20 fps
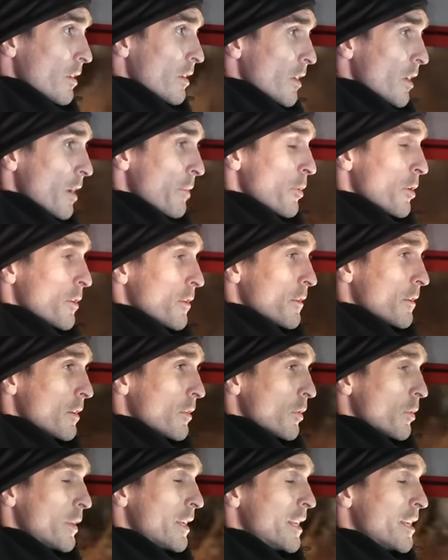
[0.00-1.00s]
Come on,
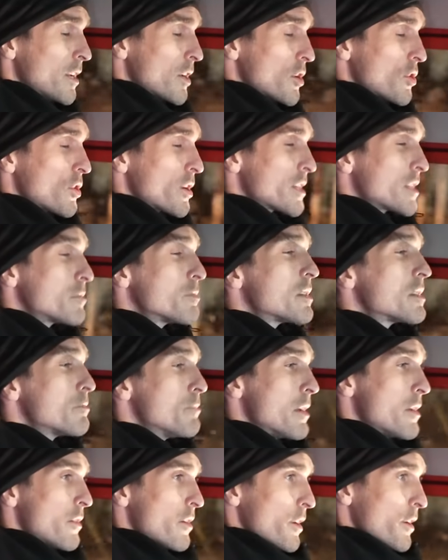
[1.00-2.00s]
we need a Christmas
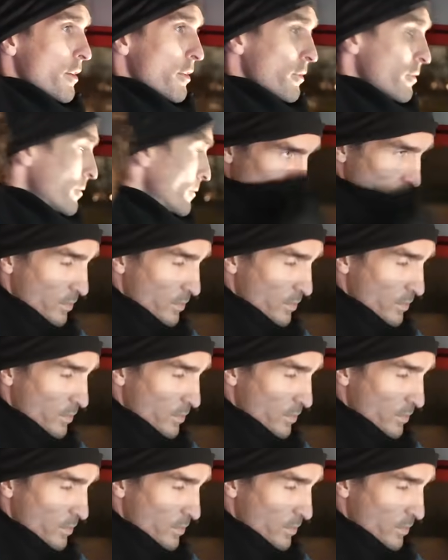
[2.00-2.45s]
miracle.